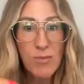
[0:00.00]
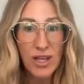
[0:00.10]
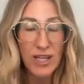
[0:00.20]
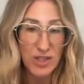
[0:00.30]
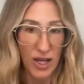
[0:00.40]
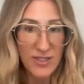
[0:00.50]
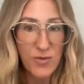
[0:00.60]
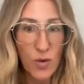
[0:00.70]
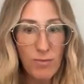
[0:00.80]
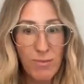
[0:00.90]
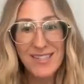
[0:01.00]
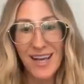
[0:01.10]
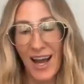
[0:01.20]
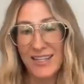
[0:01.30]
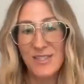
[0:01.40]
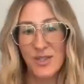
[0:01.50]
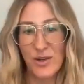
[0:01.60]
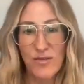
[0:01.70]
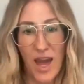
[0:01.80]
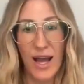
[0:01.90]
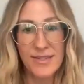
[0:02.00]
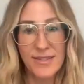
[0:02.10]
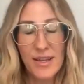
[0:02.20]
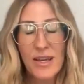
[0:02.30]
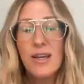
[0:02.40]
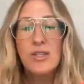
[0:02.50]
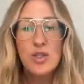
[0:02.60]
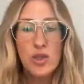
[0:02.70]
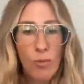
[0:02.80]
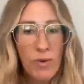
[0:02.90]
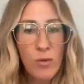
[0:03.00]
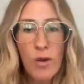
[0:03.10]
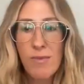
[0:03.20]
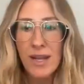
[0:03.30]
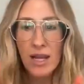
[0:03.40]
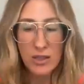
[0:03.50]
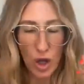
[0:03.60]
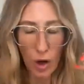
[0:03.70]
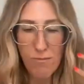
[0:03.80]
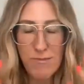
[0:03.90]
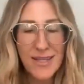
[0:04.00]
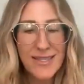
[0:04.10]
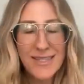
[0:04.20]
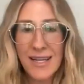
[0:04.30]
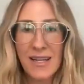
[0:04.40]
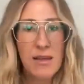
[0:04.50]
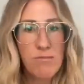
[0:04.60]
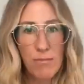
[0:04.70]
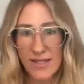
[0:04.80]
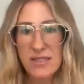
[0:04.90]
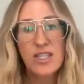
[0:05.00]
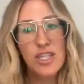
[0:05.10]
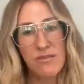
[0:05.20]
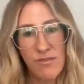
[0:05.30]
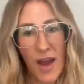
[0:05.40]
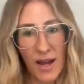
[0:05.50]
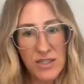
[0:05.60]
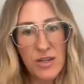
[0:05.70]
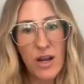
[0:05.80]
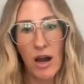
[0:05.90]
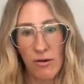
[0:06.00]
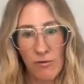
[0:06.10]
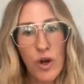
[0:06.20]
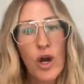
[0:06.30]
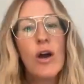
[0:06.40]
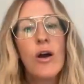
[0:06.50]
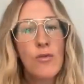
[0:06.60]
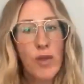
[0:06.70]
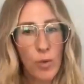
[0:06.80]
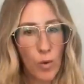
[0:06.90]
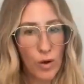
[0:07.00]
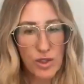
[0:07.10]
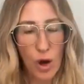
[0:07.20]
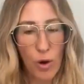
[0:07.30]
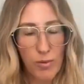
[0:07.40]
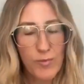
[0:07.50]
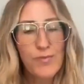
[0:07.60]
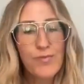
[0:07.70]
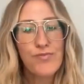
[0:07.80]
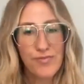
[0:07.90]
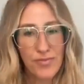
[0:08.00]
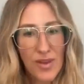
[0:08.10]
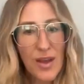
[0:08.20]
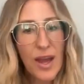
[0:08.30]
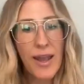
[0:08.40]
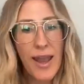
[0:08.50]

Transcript: am going to dress for it because I deserve that. So many women are missing the messaging factor of their wardrobe and